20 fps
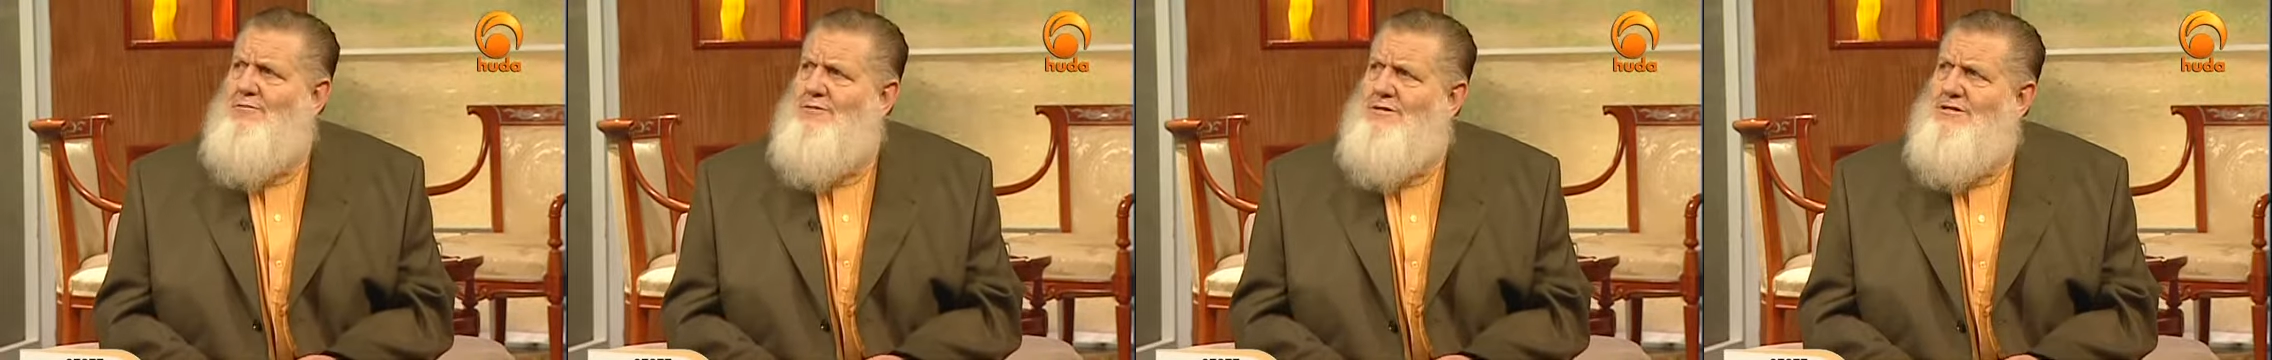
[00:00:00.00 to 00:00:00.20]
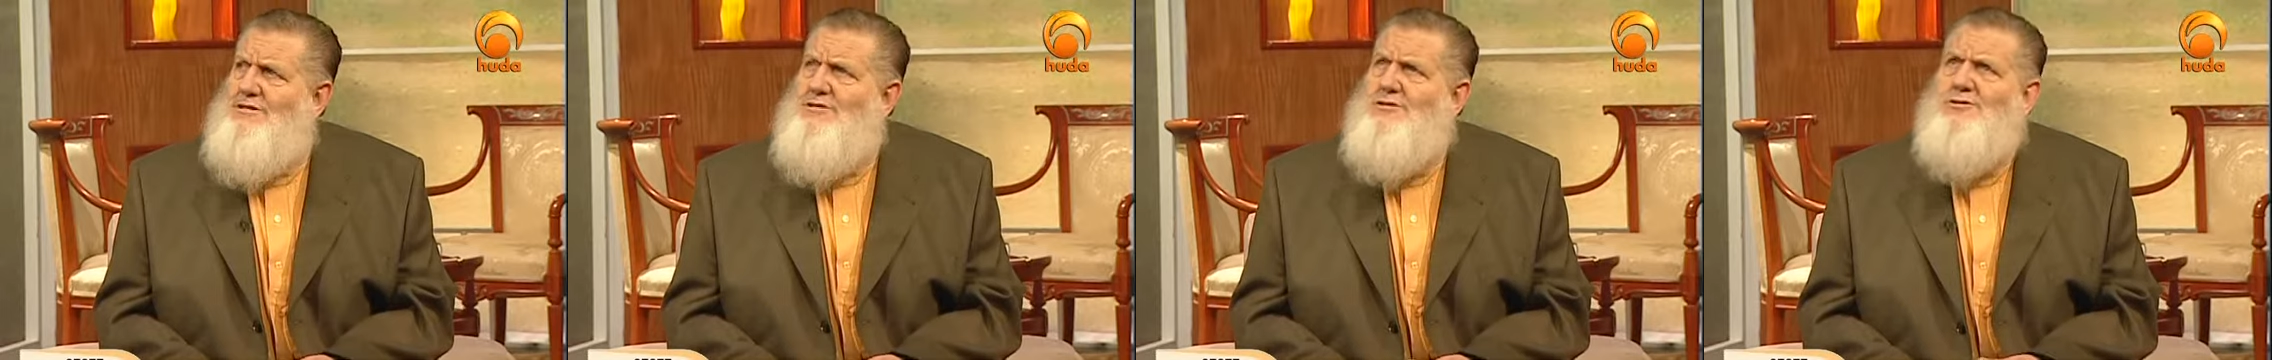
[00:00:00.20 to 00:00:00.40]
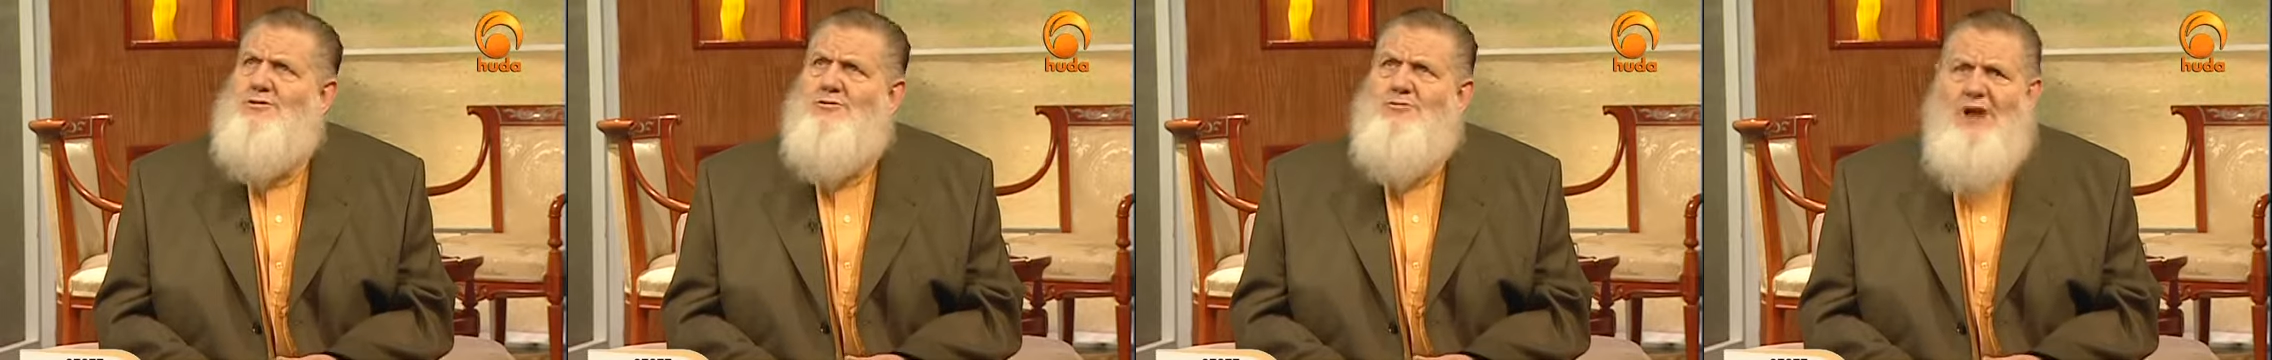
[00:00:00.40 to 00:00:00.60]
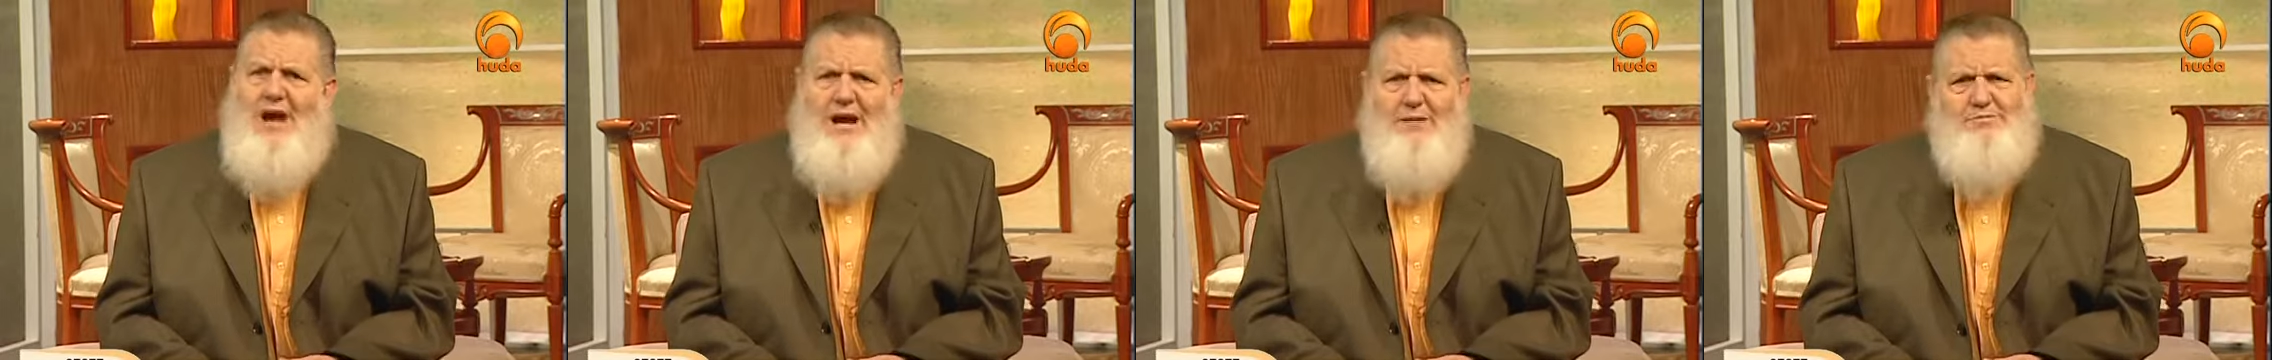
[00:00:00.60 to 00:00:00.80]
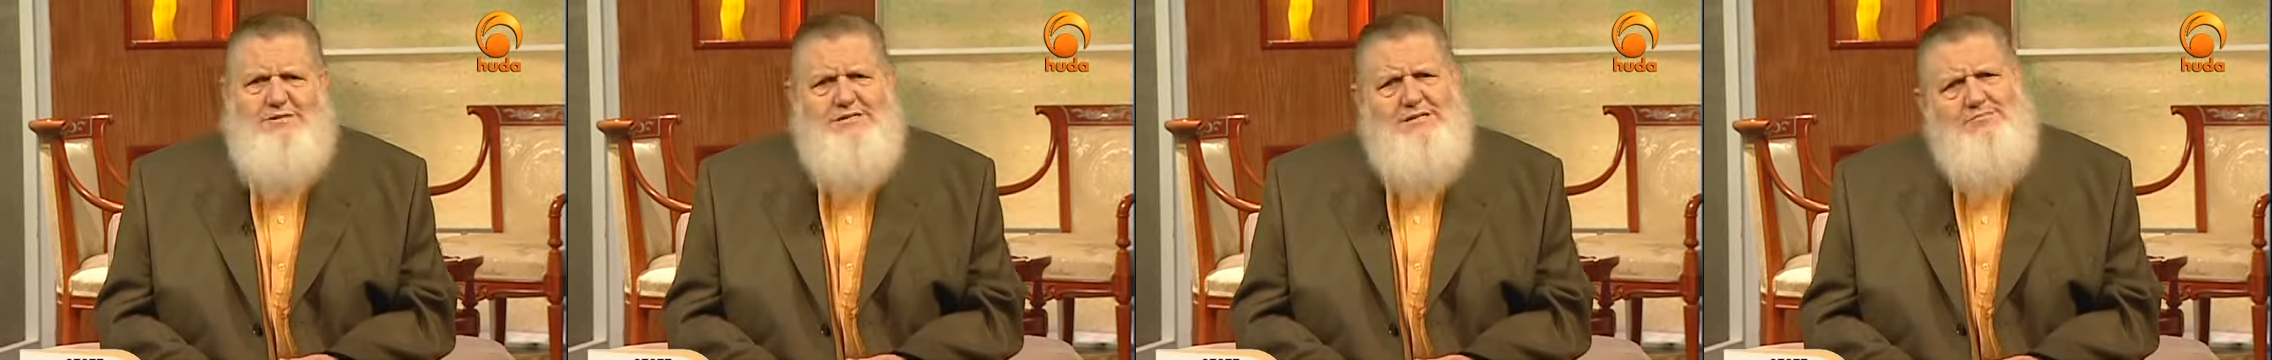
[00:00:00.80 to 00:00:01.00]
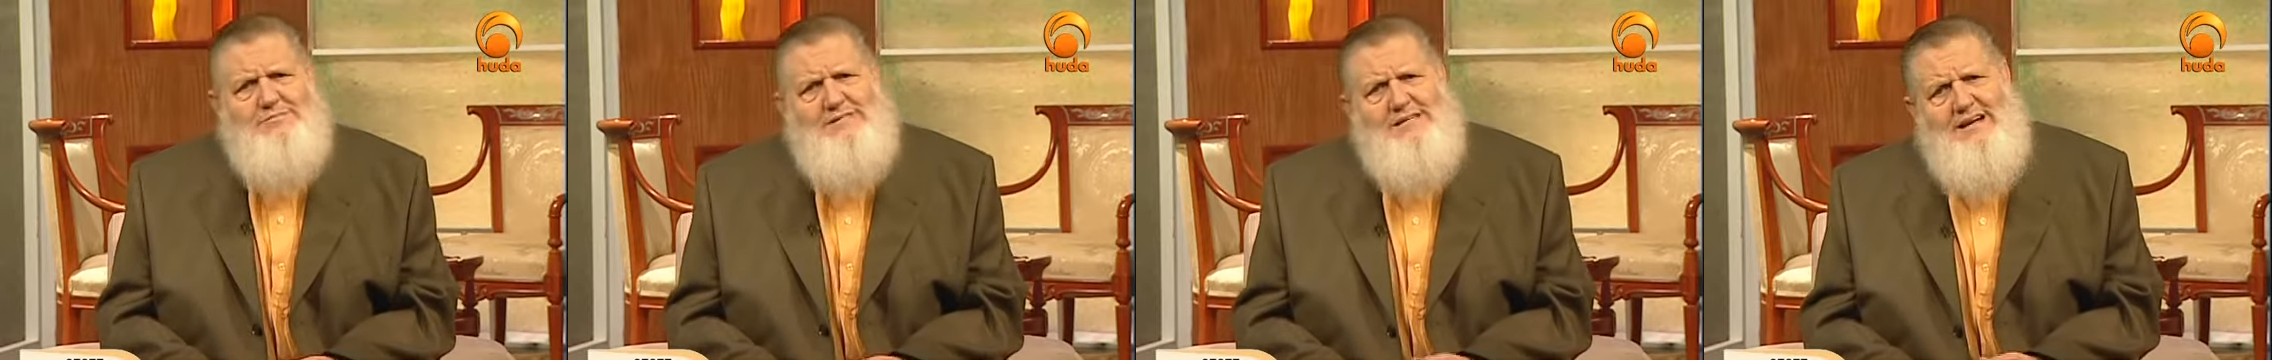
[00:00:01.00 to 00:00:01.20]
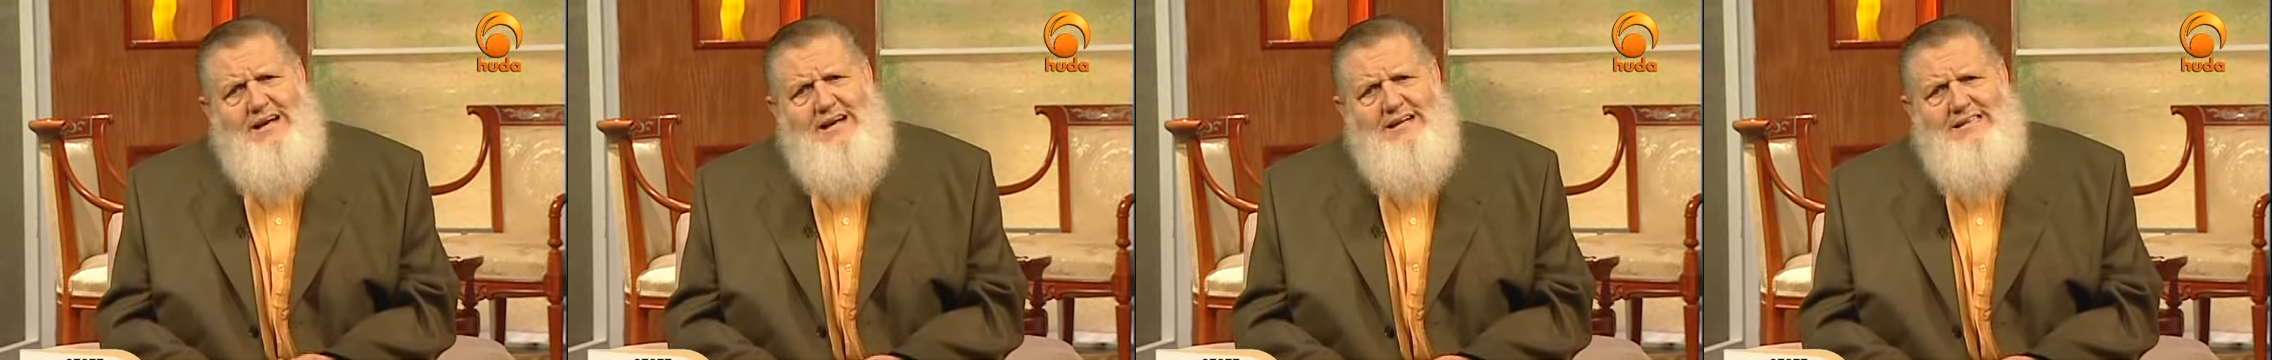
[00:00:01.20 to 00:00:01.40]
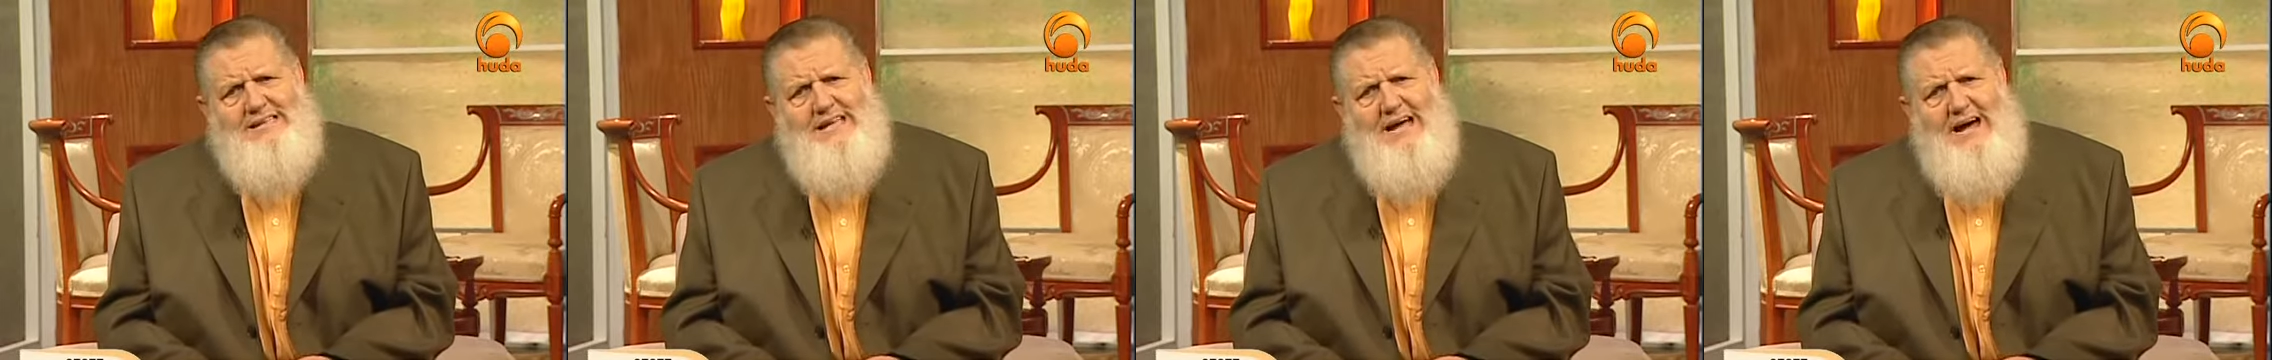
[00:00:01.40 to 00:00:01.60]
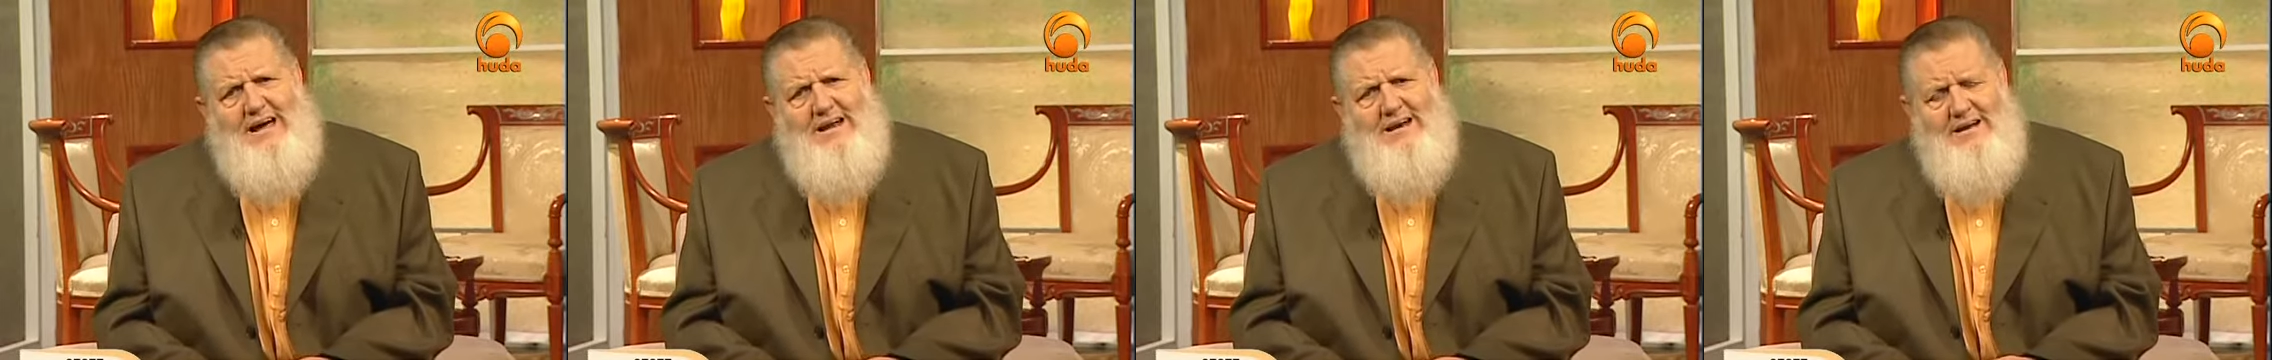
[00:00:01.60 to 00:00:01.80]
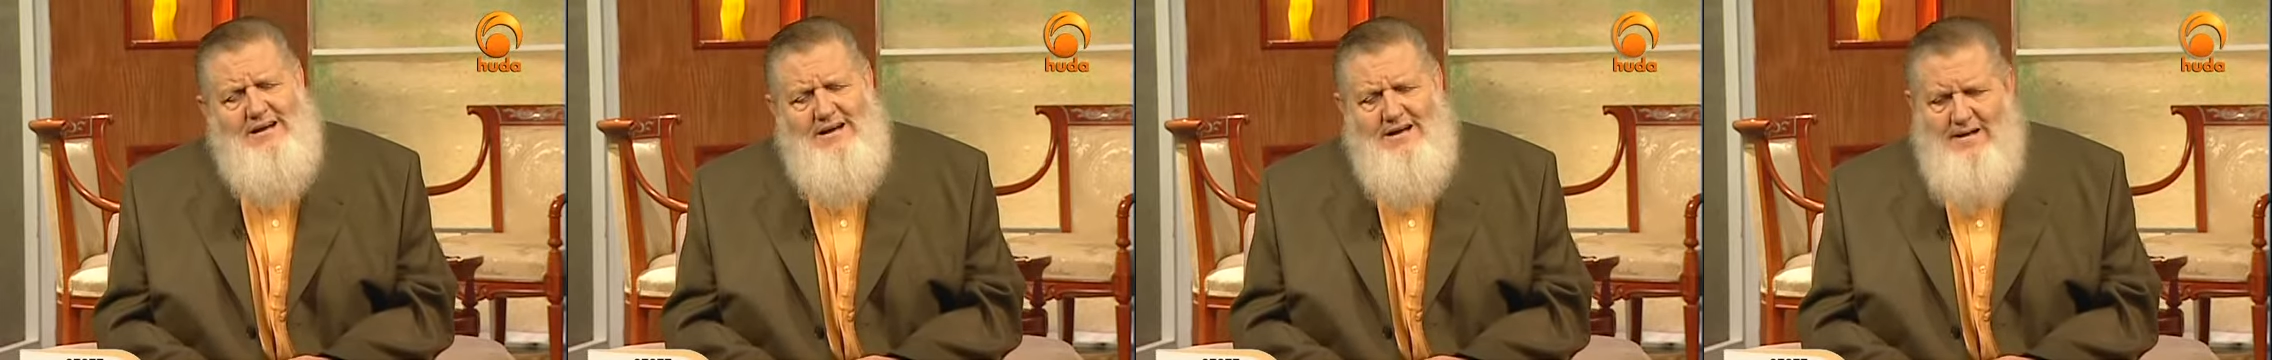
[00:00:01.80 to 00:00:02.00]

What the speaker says: would describe something like that.